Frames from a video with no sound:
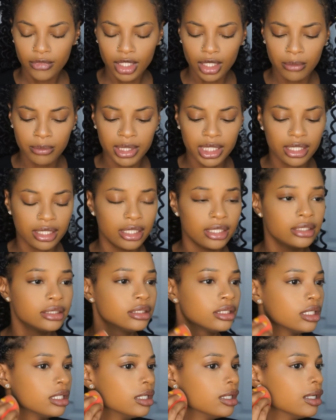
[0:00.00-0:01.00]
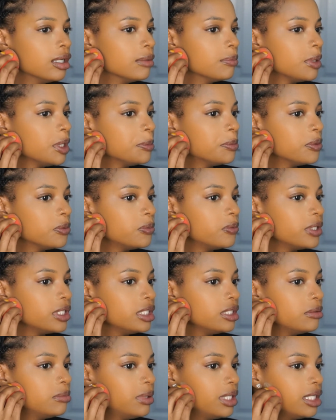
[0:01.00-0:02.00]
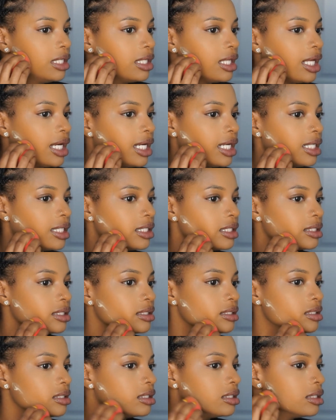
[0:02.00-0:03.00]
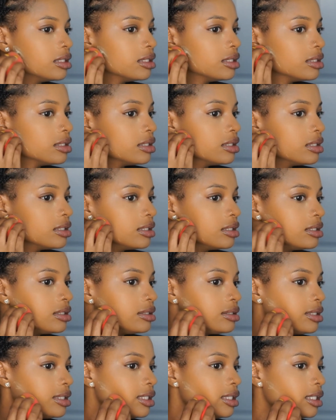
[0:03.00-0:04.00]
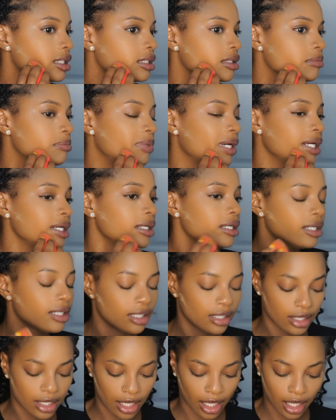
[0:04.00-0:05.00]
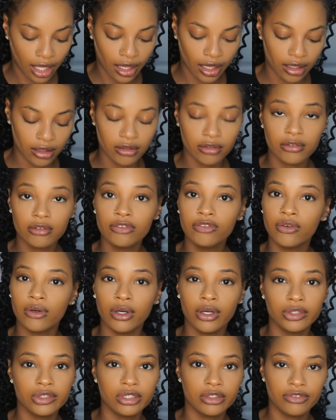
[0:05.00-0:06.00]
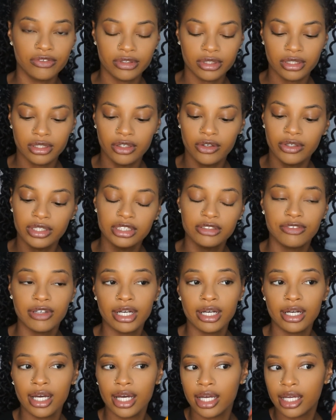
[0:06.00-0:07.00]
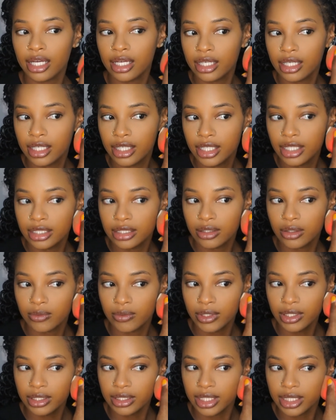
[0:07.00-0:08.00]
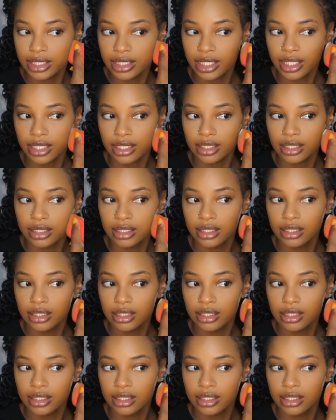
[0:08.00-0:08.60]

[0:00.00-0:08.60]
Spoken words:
Because people really be like, sitting here baking at 450 degrees Fahrenheit, and honey, it don't work like that.